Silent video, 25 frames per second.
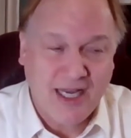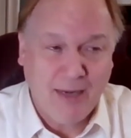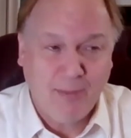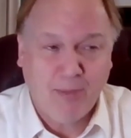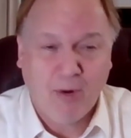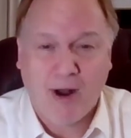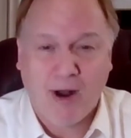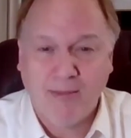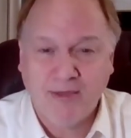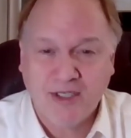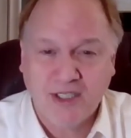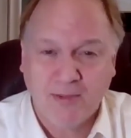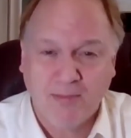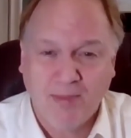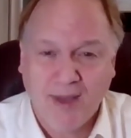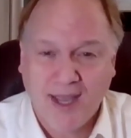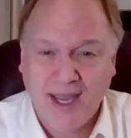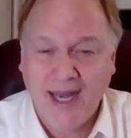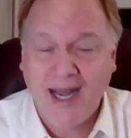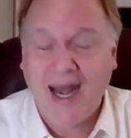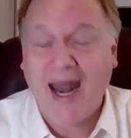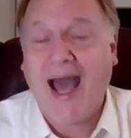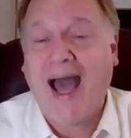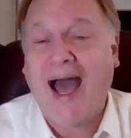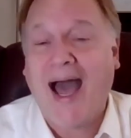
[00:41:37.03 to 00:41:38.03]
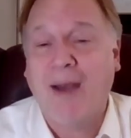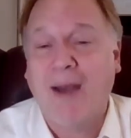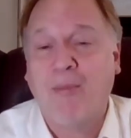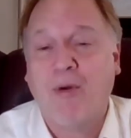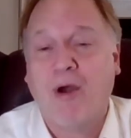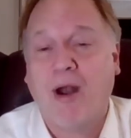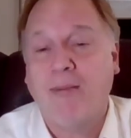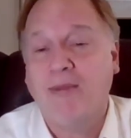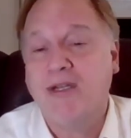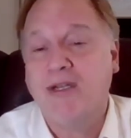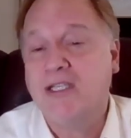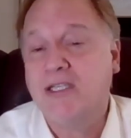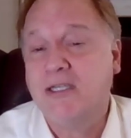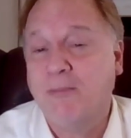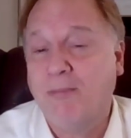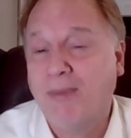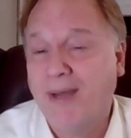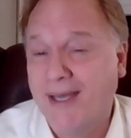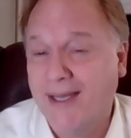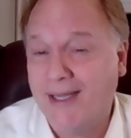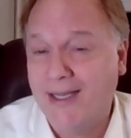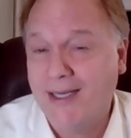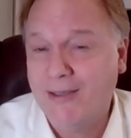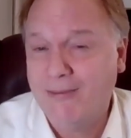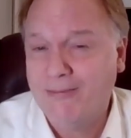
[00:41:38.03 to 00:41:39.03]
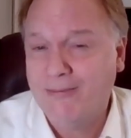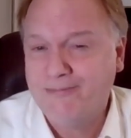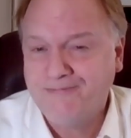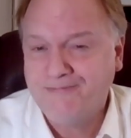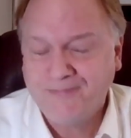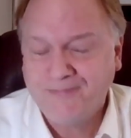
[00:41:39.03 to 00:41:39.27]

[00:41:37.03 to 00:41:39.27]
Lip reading: He promised to paint. I promised to pay.